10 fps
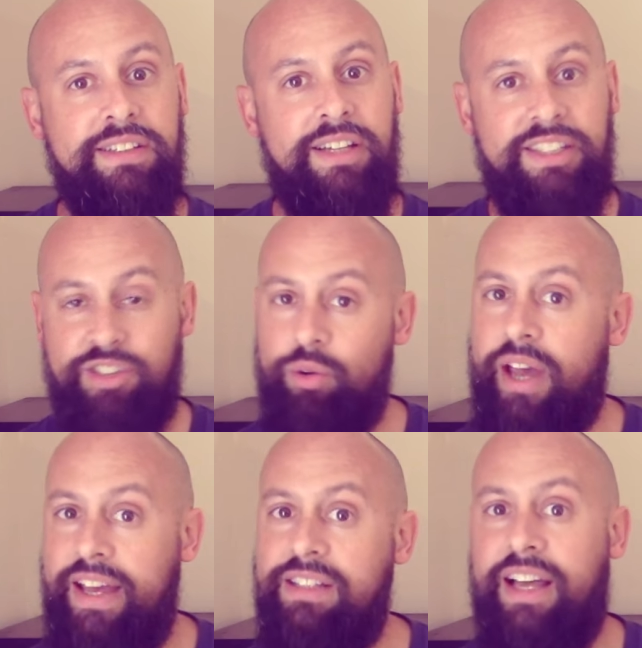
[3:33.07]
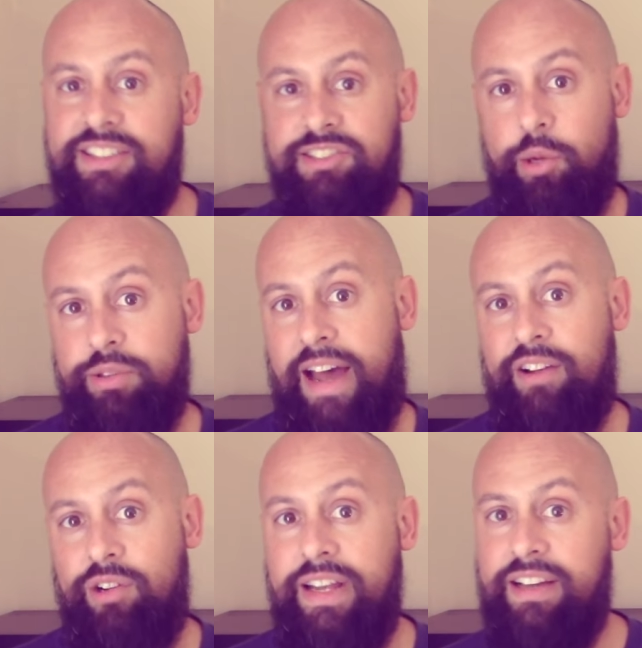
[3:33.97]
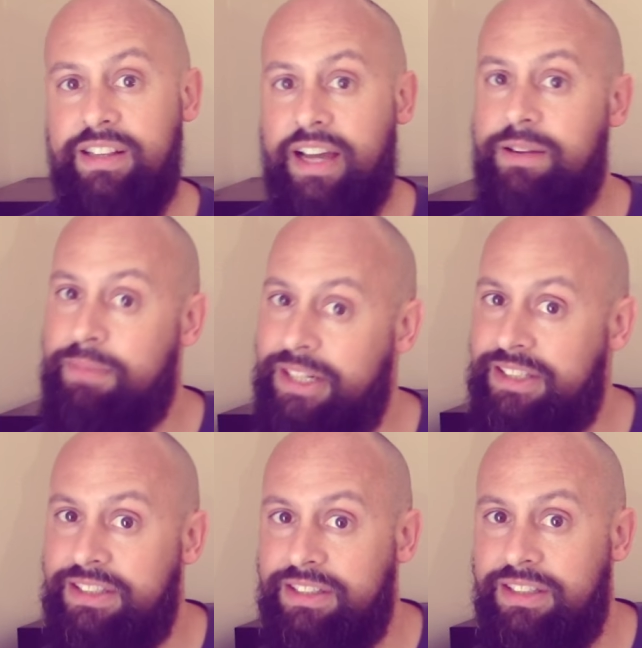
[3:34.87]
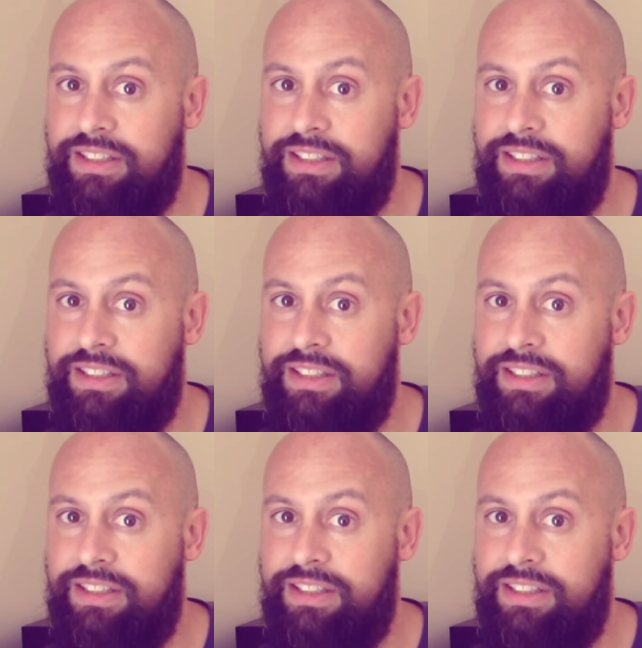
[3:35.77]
it's okay to like slow down on that like a minute?